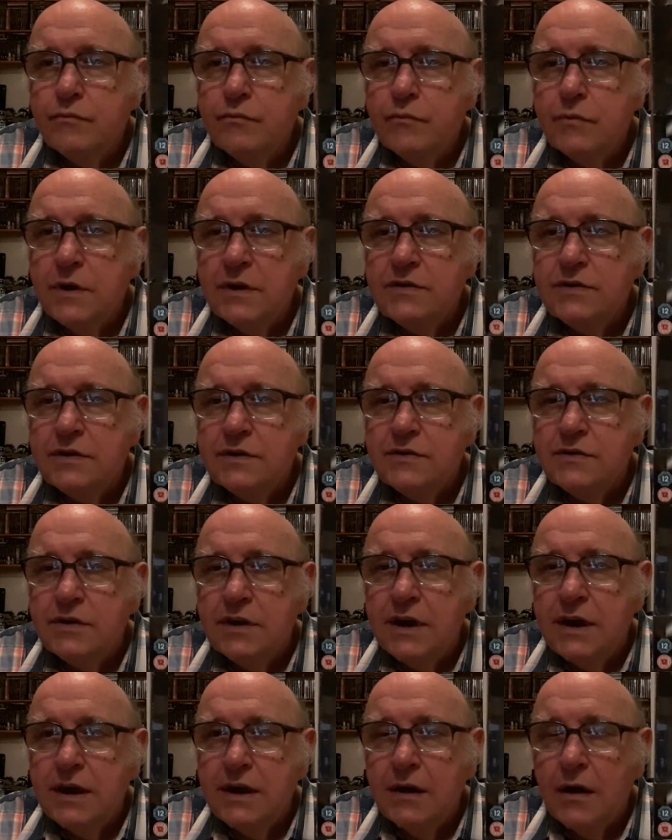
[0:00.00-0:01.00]
This is
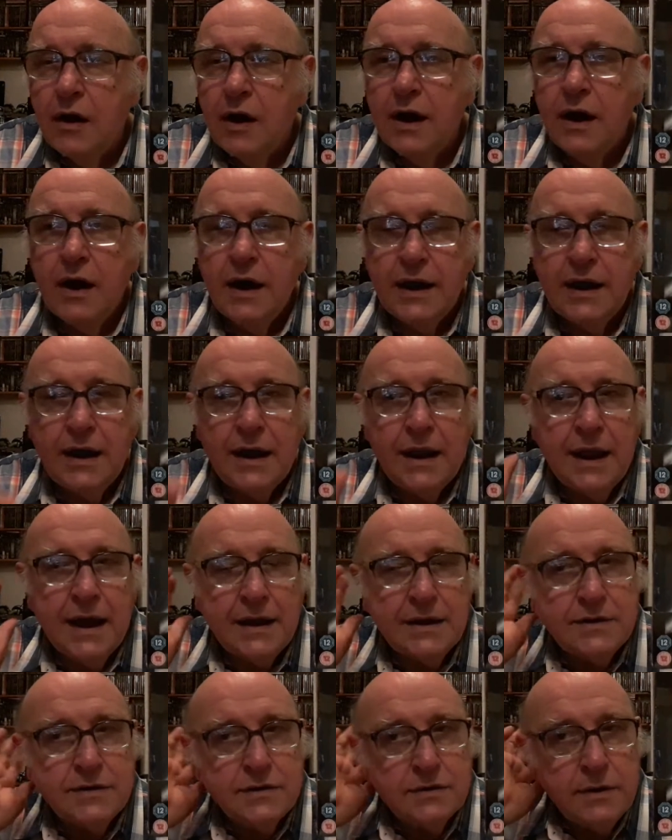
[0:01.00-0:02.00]
I
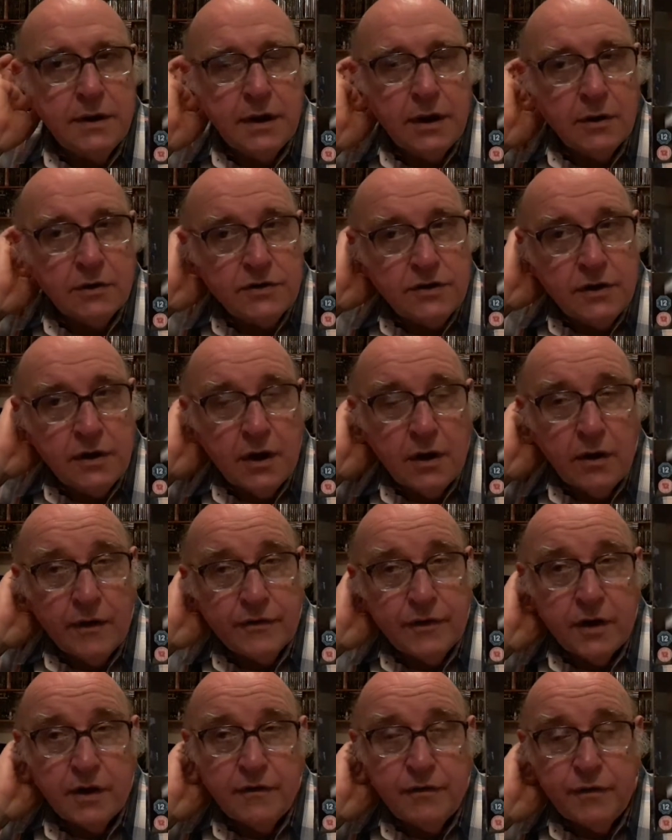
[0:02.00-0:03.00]
collect, as you know, I've
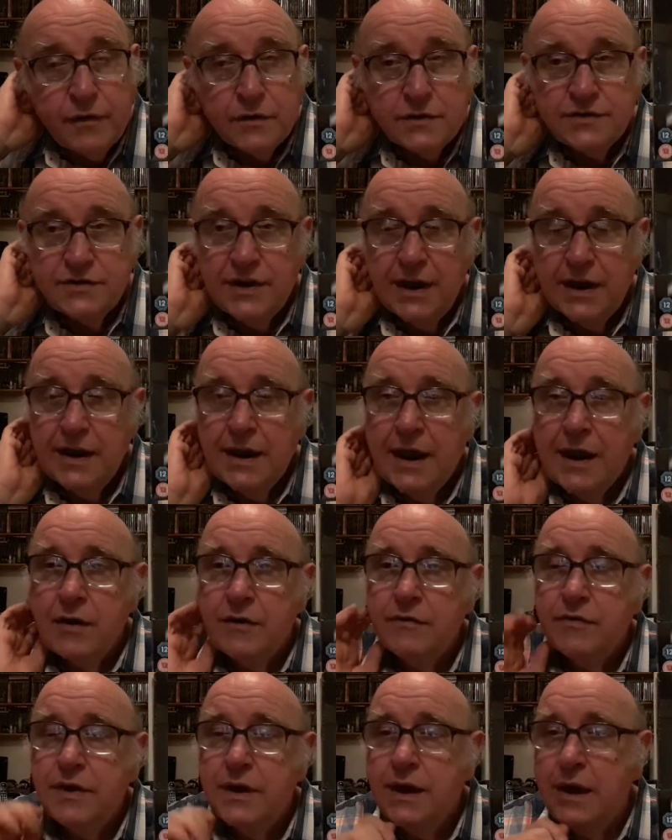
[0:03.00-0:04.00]
got a full set now
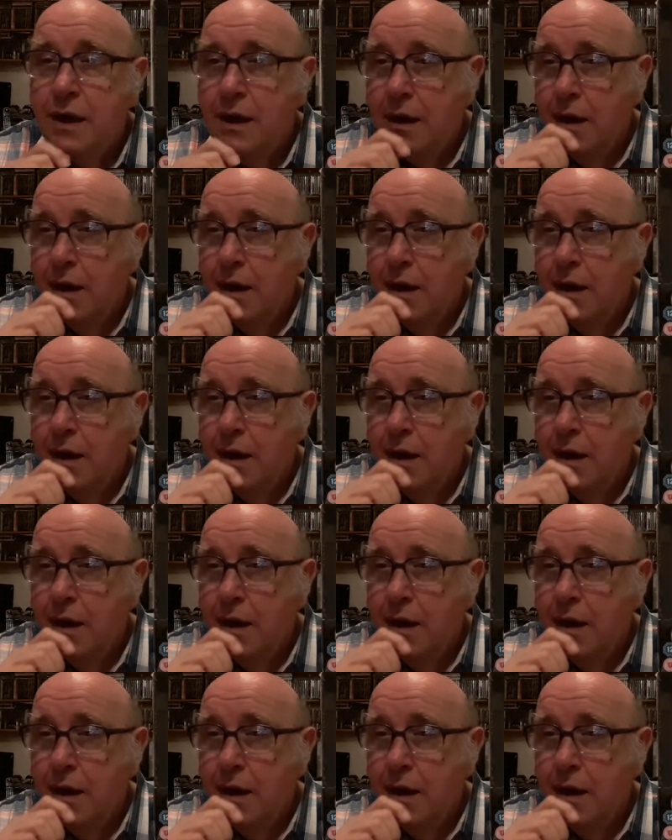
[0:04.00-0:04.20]
of the